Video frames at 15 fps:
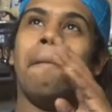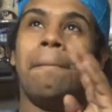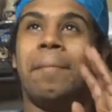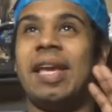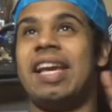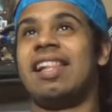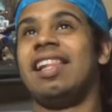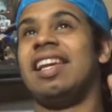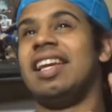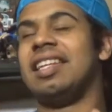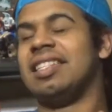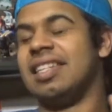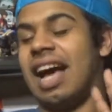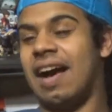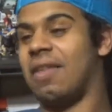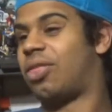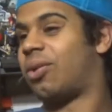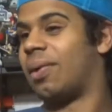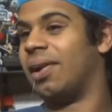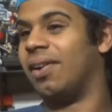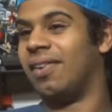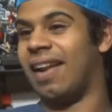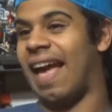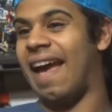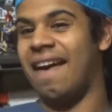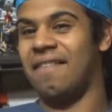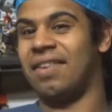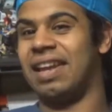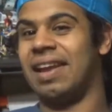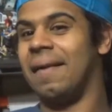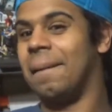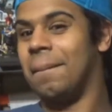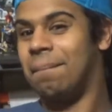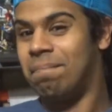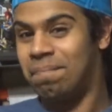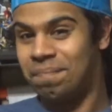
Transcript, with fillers: Beakley is not thrilled having